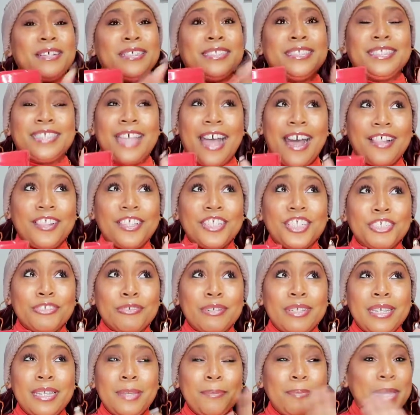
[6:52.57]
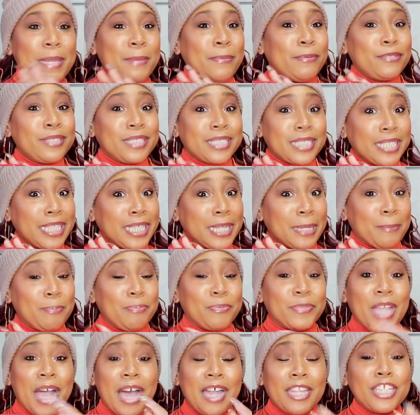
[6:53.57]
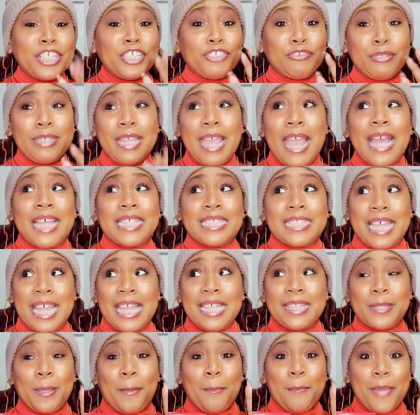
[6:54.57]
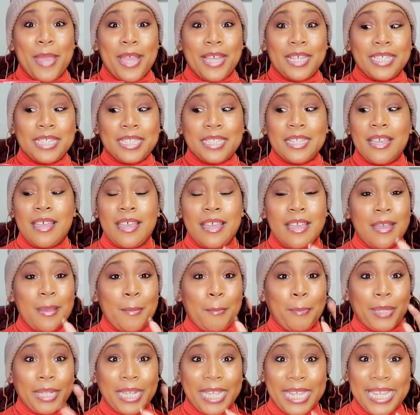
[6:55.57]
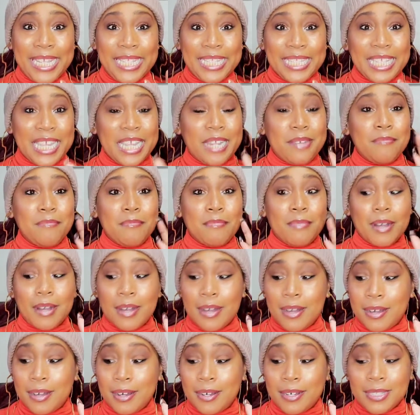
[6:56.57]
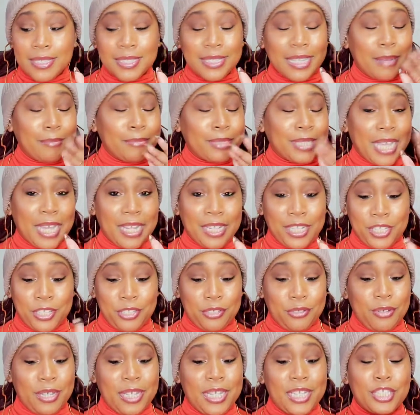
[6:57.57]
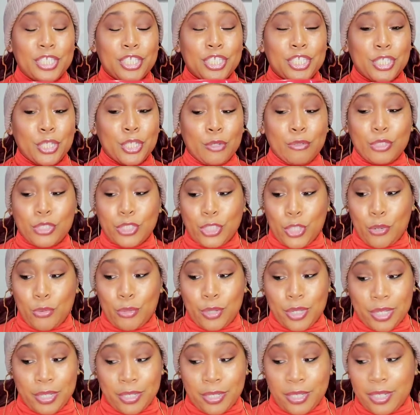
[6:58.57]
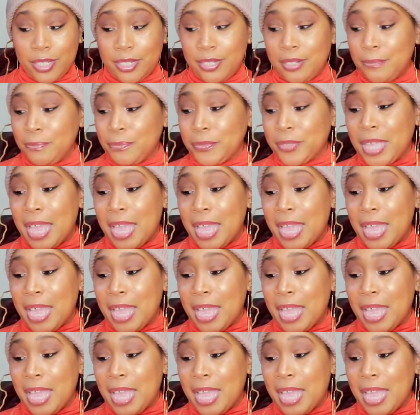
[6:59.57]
Dollar Tree, people sleep. Dollar Tree has like the best plates and mugs. I'm telling you, it's so, so good.